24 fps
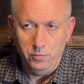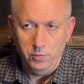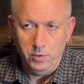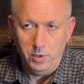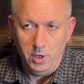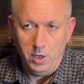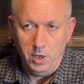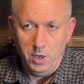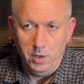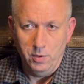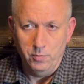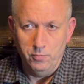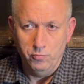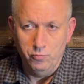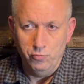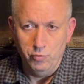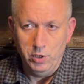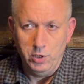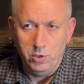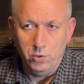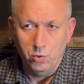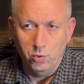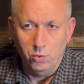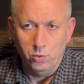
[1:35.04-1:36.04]

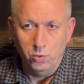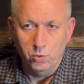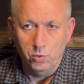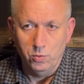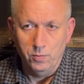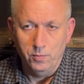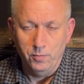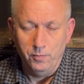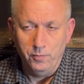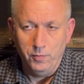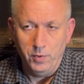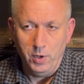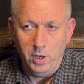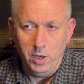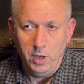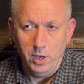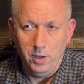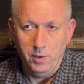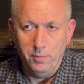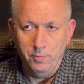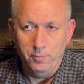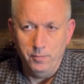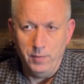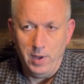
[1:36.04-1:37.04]
recall
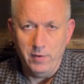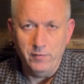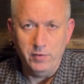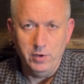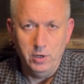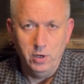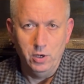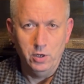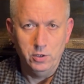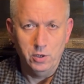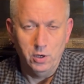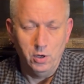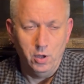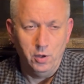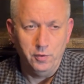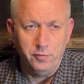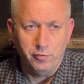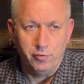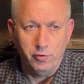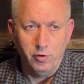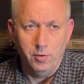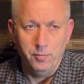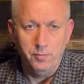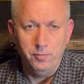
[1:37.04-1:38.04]
having learned a lot
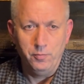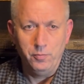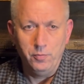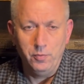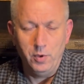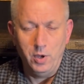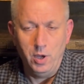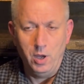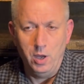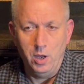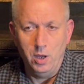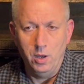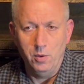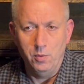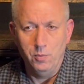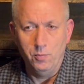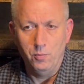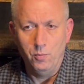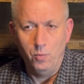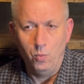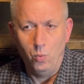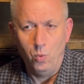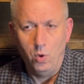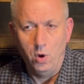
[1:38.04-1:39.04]
from
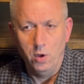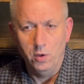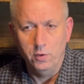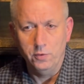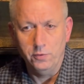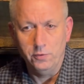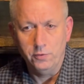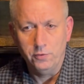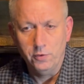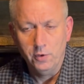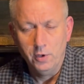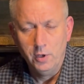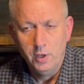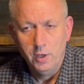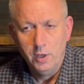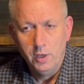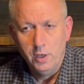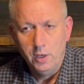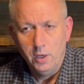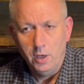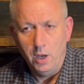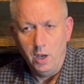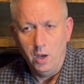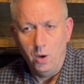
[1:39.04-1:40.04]
was
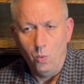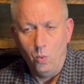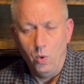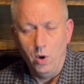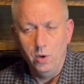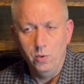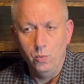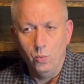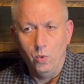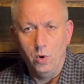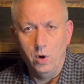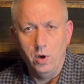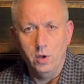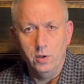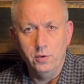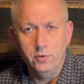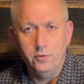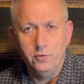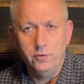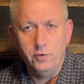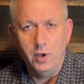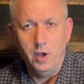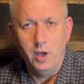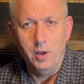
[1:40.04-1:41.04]
one
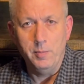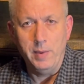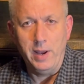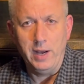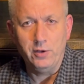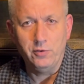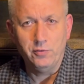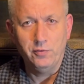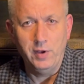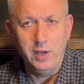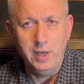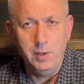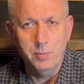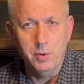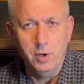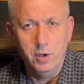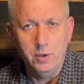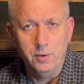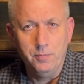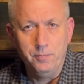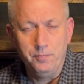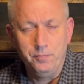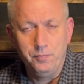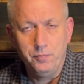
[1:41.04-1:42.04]
was Max
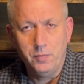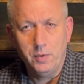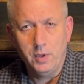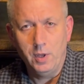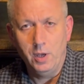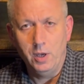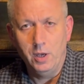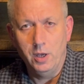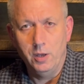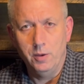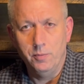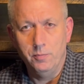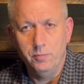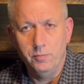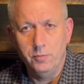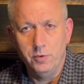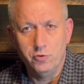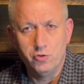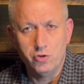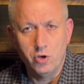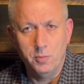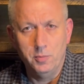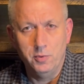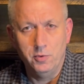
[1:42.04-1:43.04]
Weber, the
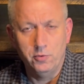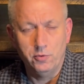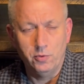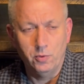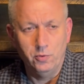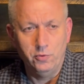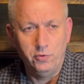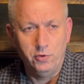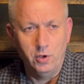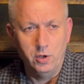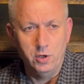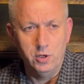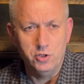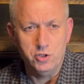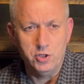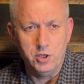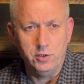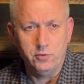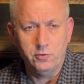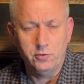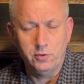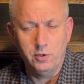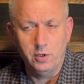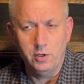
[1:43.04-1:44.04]
German
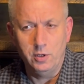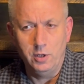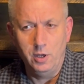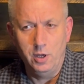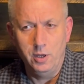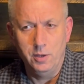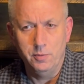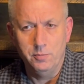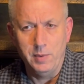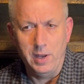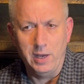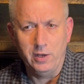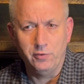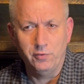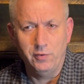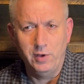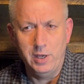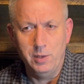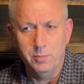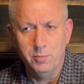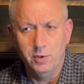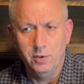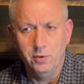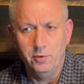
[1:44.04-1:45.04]
sociologist. Max
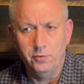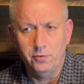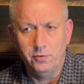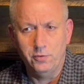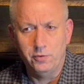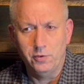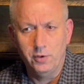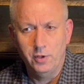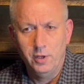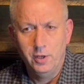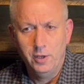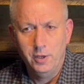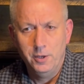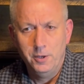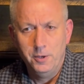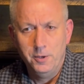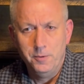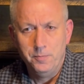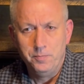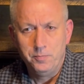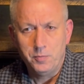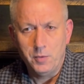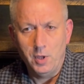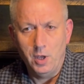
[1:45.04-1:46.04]
Weber's
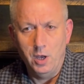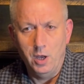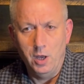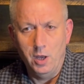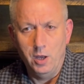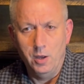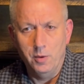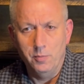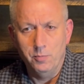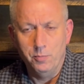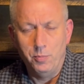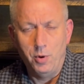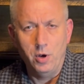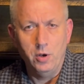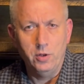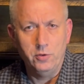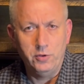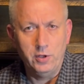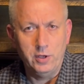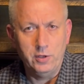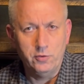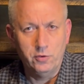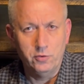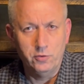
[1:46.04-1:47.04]

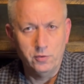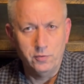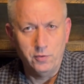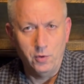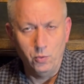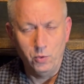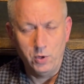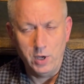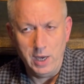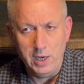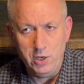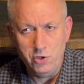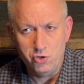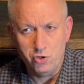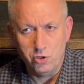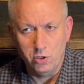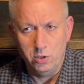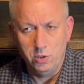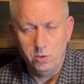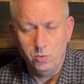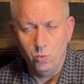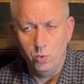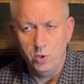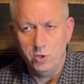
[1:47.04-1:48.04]
Politics as a
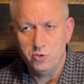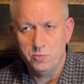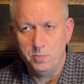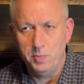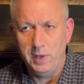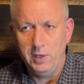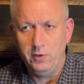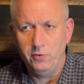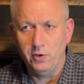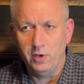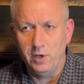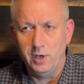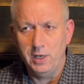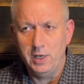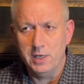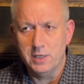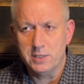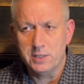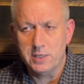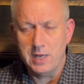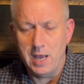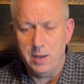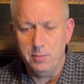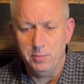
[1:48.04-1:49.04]
Vocation, which basically
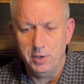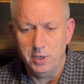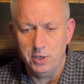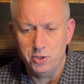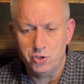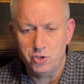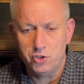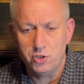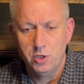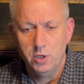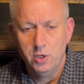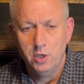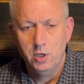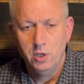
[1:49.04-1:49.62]
established